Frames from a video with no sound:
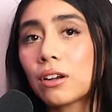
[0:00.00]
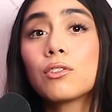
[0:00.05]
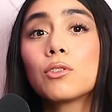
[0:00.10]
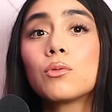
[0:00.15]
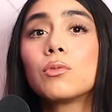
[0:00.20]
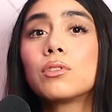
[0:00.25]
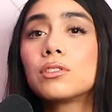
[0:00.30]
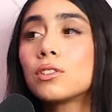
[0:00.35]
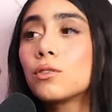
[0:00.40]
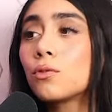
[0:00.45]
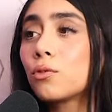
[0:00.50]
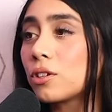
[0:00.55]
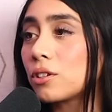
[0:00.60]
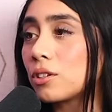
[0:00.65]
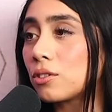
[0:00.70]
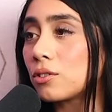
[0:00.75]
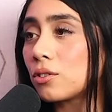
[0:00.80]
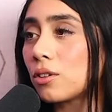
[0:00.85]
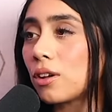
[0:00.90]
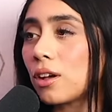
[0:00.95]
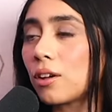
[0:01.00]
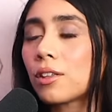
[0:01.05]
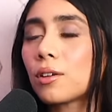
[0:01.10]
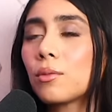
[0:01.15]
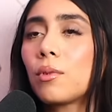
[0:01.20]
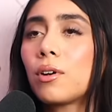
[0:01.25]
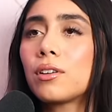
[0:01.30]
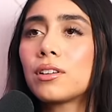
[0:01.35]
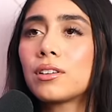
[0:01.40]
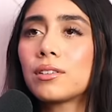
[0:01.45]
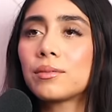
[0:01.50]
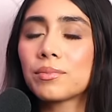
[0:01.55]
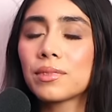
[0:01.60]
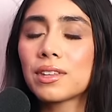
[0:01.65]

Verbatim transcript: Everyone's free to do how they mm -hmm. want it.